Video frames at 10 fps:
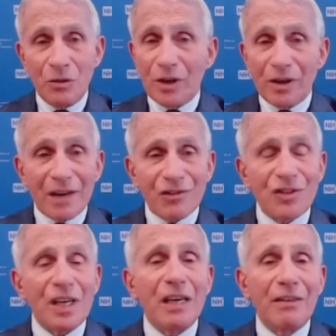We're not
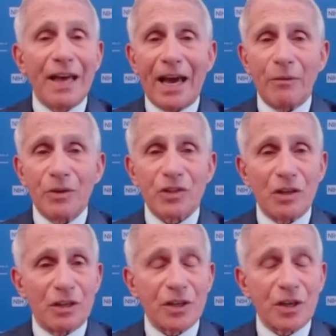seeing that with
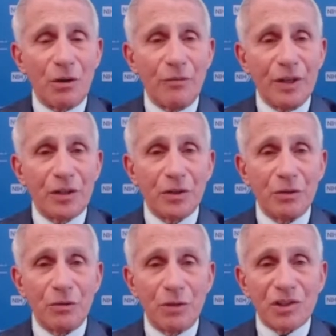
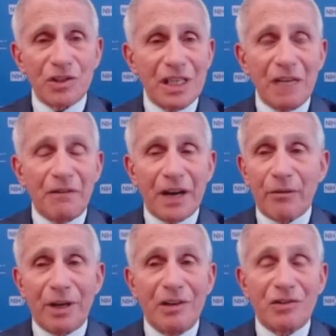SARS-CoV-2. We're seeing
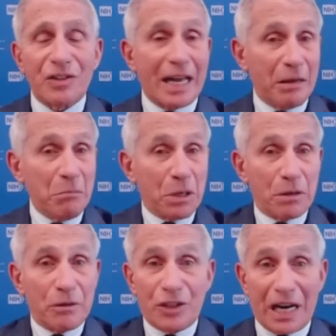variants that
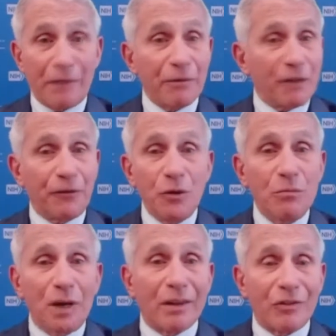emerge every
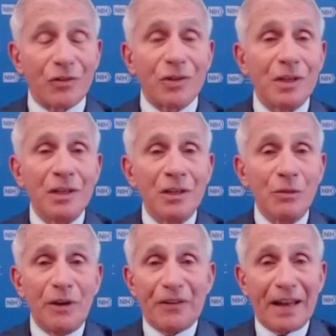few months.
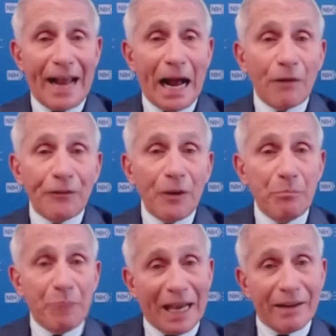We've had Alpha,
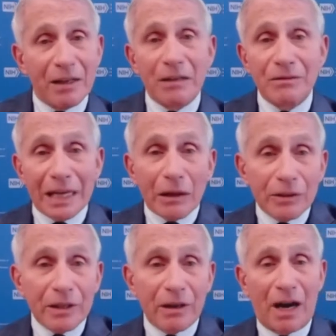Beta,
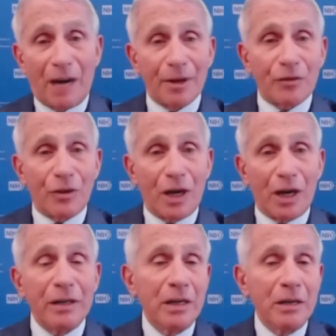Delta,
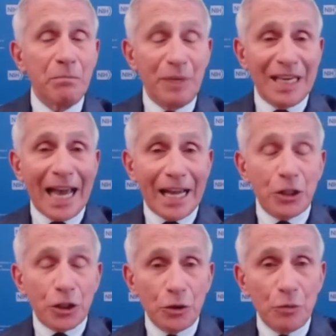Omicron,
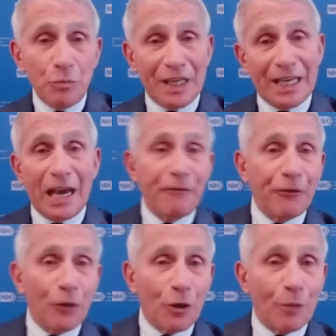BA2,
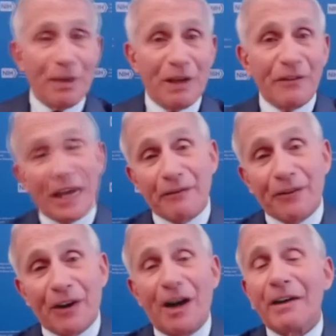BA4,
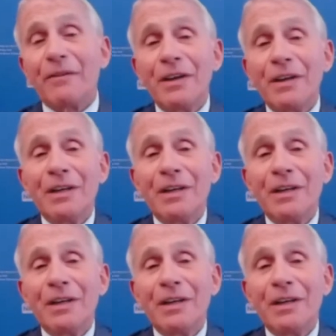BA5.